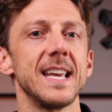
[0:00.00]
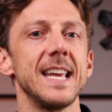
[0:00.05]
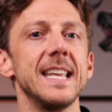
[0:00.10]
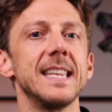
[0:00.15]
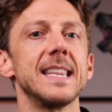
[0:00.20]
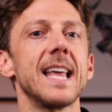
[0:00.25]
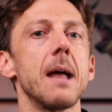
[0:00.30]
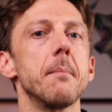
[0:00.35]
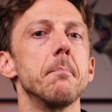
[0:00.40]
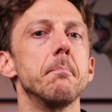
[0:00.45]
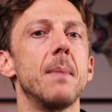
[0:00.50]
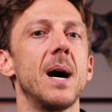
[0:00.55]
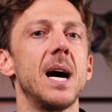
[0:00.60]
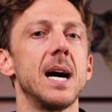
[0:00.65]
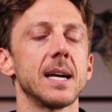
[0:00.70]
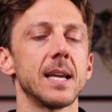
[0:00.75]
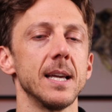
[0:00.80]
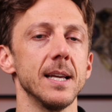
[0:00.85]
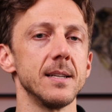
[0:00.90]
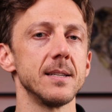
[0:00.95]
in that
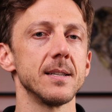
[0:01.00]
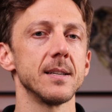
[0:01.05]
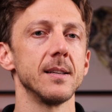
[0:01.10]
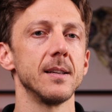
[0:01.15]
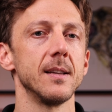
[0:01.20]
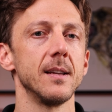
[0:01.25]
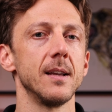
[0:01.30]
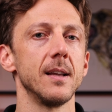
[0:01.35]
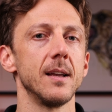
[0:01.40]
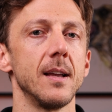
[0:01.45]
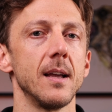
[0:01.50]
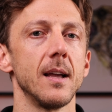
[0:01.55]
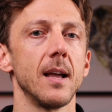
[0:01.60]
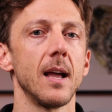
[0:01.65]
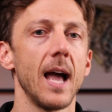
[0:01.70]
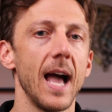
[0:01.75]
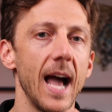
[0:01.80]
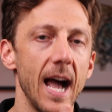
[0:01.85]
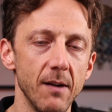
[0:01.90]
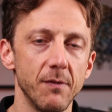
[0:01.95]
market
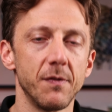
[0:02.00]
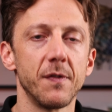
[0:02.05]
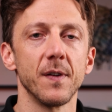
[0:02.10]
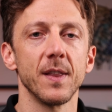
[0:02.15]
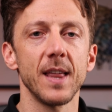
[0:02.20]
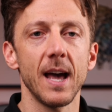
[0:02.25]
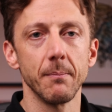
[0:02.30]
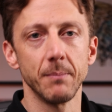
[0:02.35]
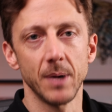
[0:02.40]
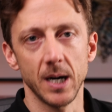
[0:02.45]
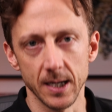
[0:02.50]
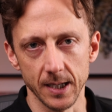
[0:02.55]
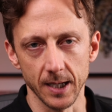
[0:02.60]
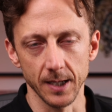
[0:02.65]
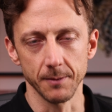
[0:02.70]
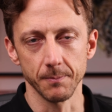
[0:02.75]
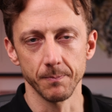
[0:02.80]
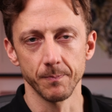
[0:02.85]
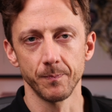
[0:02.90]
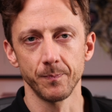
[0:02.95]
have for that
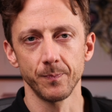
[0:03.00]
market.